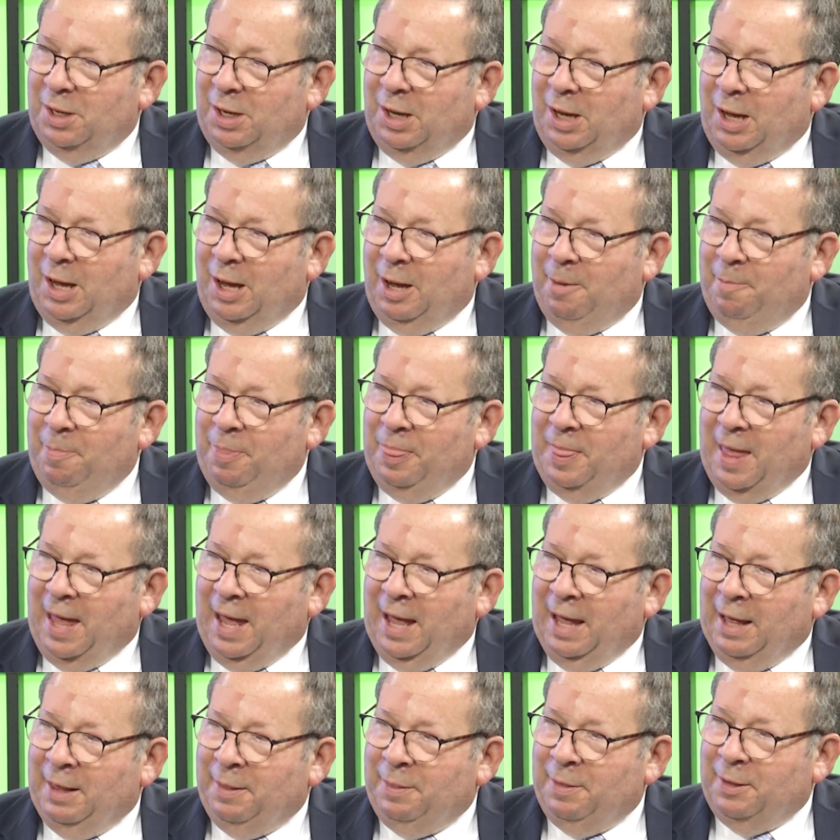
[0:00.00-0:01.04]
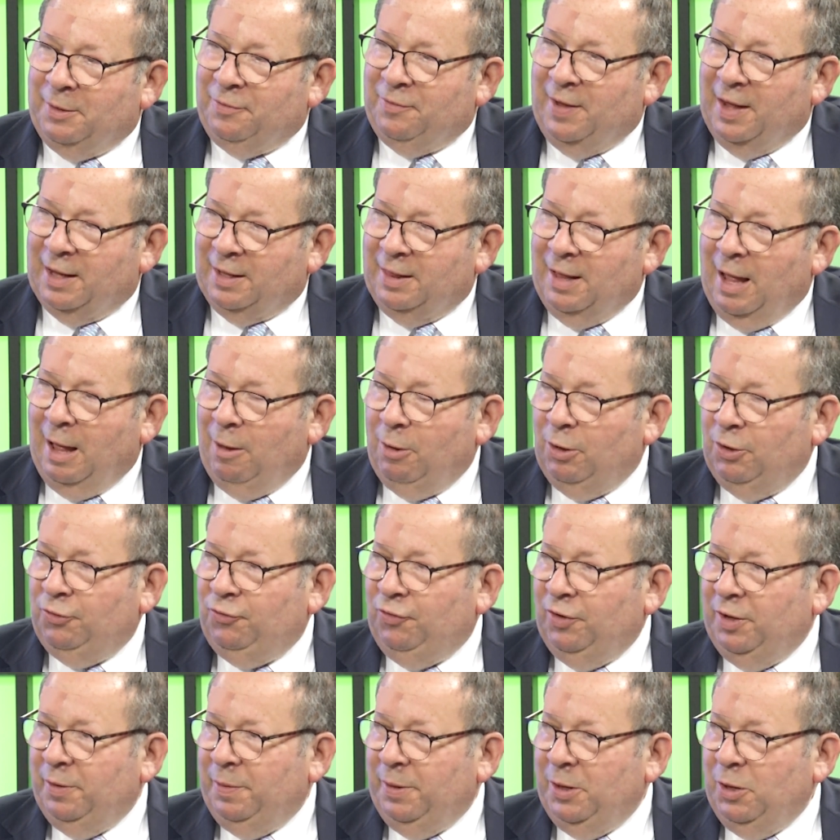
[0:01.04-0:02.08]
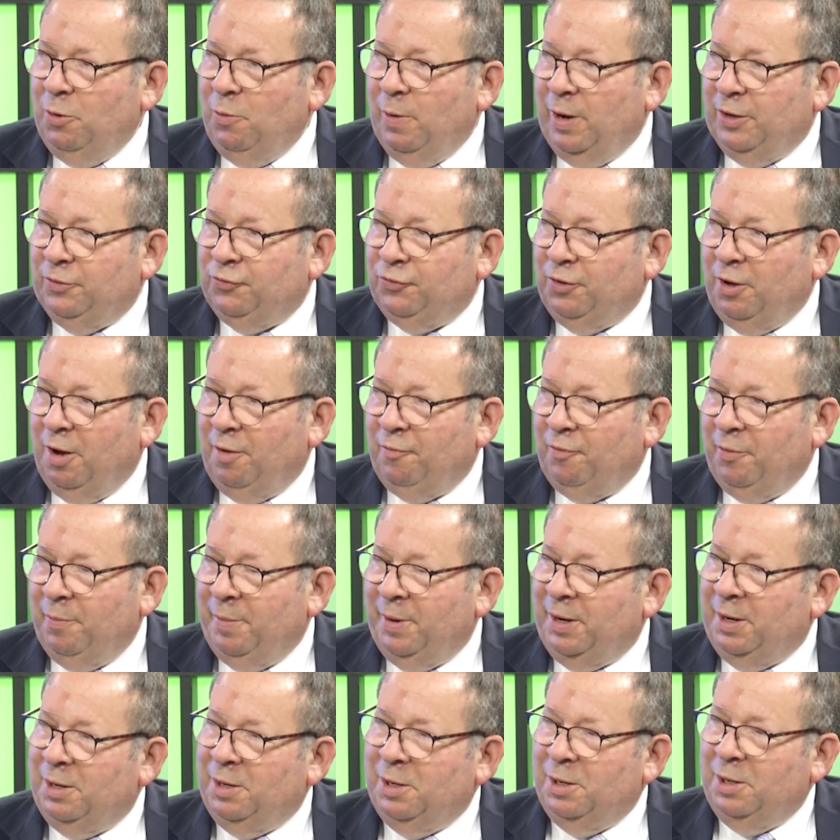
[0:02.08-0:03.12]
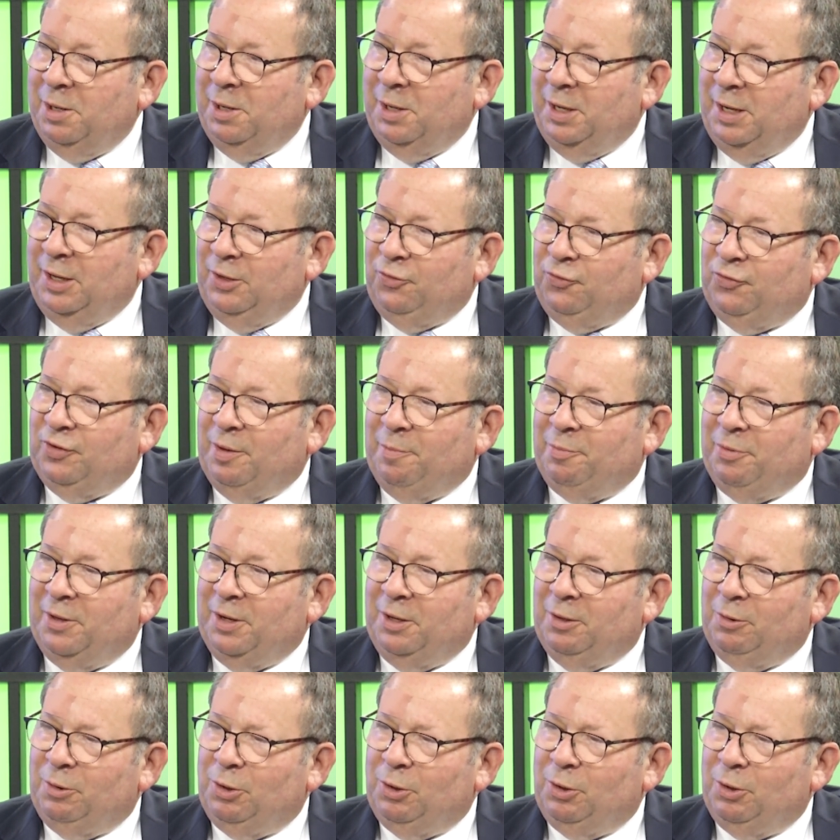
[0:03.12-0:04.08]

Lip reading: And the technology in the U.S. government is something a